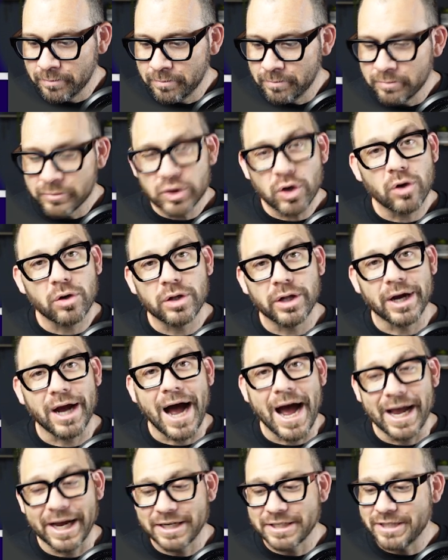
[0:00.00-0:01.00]
So I'll click
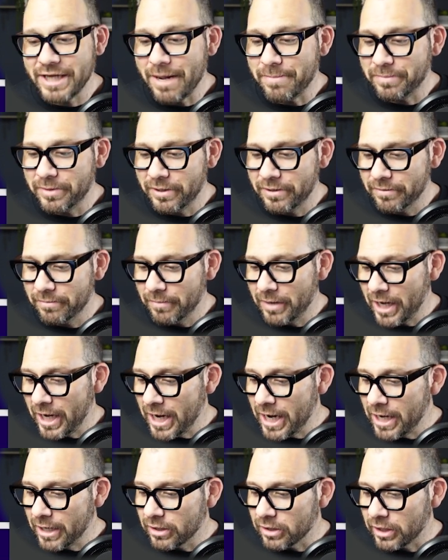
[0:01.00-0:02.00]
I accept
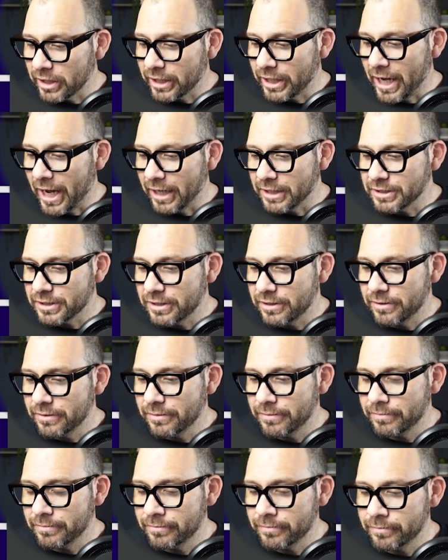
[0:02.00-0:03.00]
and click Next.
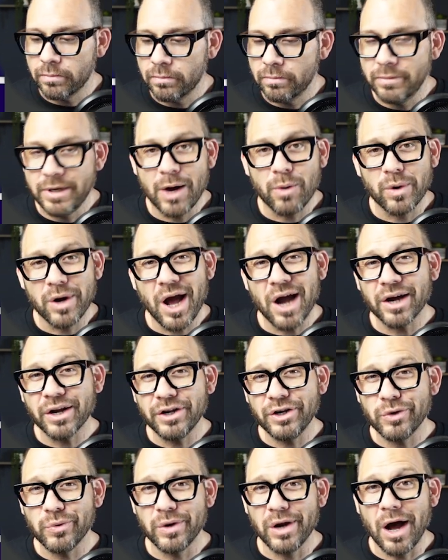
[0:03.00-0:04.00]
Now we're not going
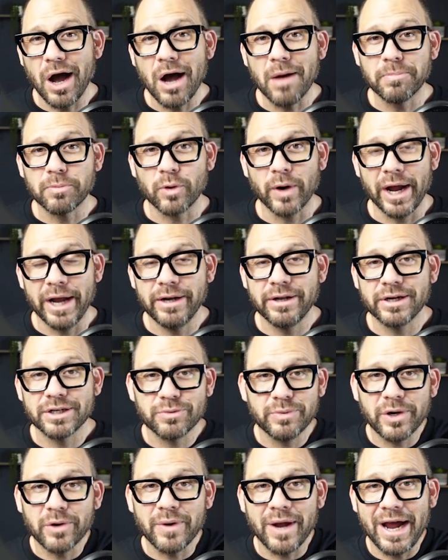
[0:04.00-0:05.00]
to do an upgrade
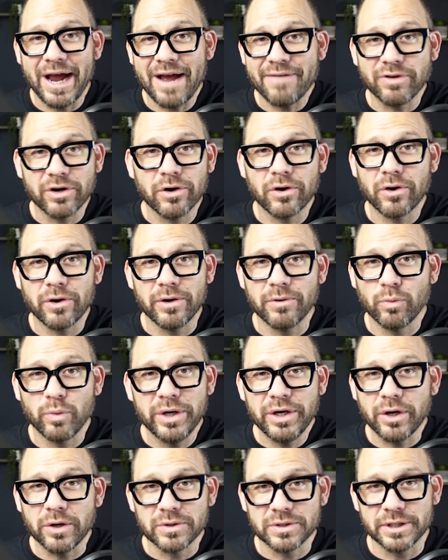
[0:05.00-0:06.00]
because we don't have a current
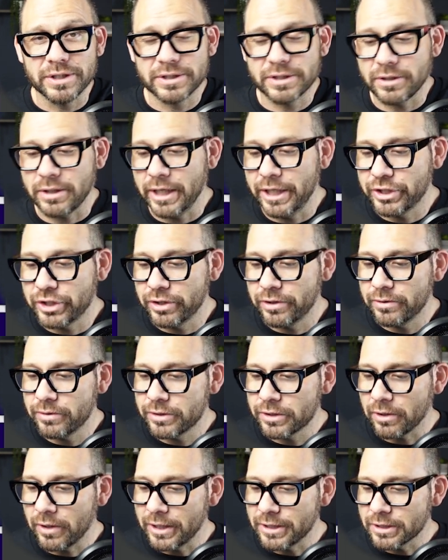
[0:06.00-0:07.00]
Windows installation.
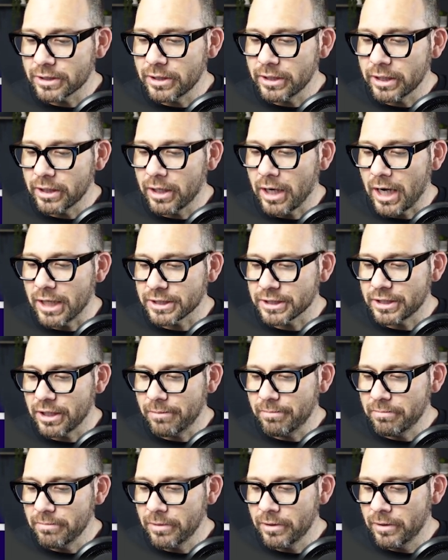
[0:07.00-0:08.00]
So let's click
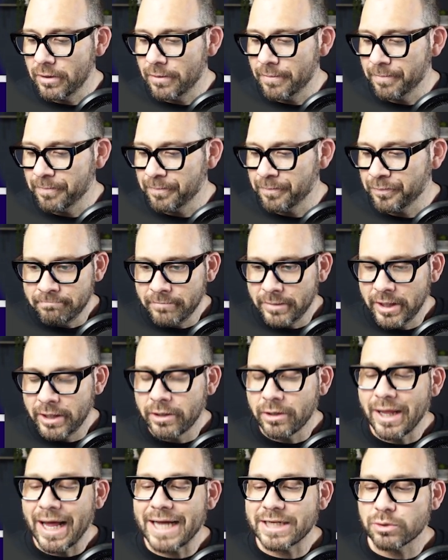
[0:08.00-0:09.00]
Custom.
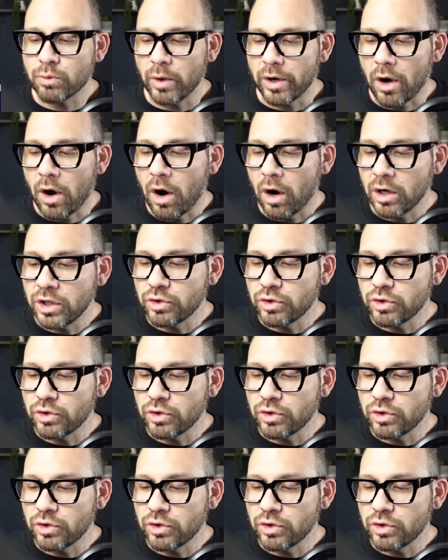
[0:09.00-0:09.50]
It'll ask what hard